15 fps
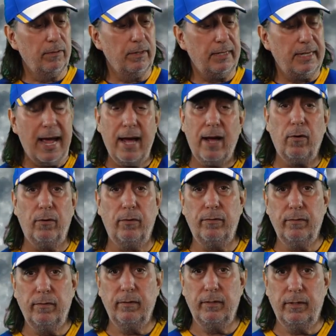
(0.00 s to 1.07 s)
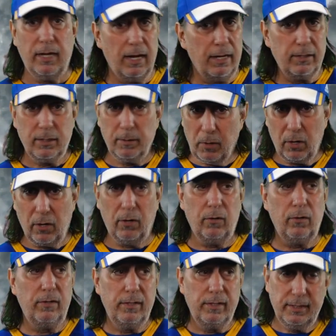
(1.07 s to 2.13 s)
Now, not
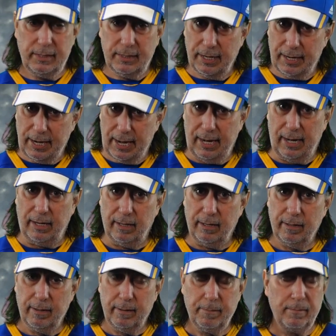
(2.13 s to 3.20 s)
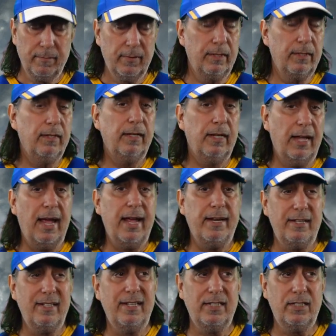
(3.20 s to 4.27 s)
tomorrow, today.
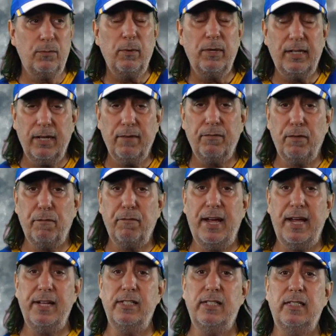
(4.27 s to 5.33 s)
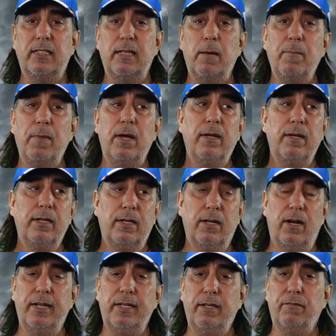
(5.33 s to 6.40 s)
And this would give the fans some
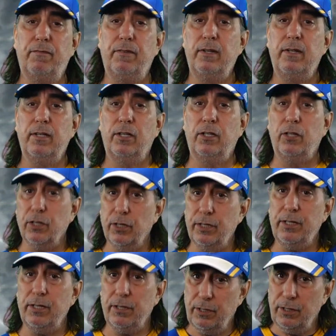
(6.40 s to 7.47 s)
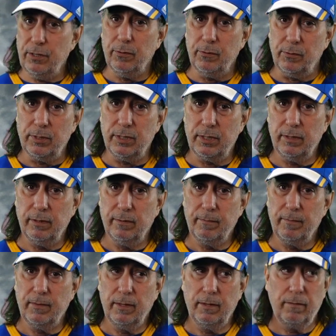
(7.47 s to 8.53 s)
kind of good news
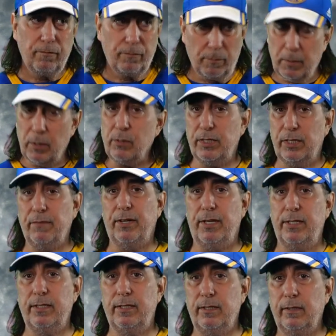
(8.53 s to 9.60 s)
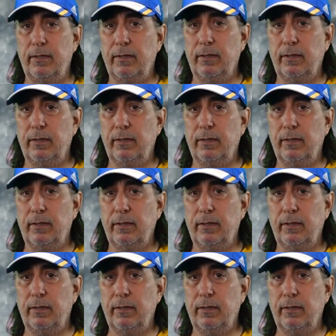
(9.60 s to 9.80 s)
for most of us.